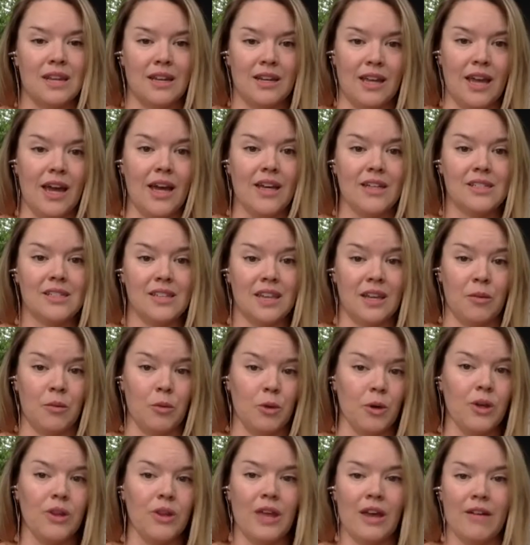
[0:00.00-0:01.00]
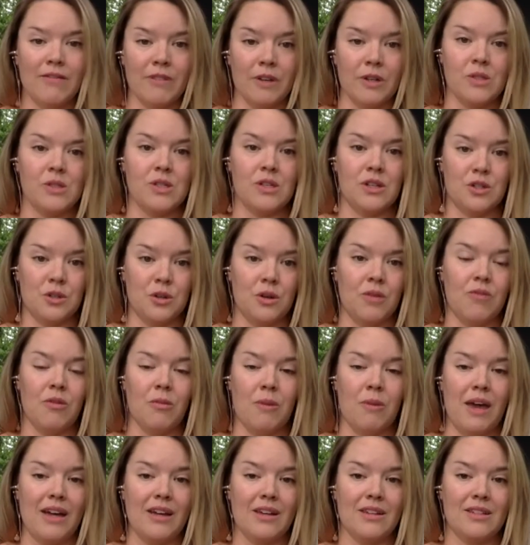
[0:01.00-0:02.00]
yes, and we're in that first issue of the
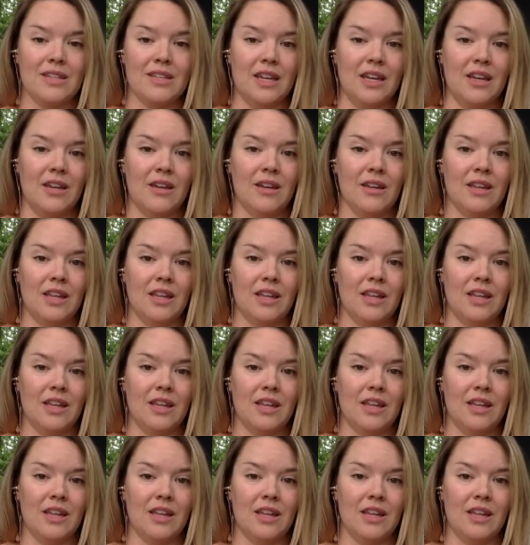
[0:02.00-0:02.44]
magazine.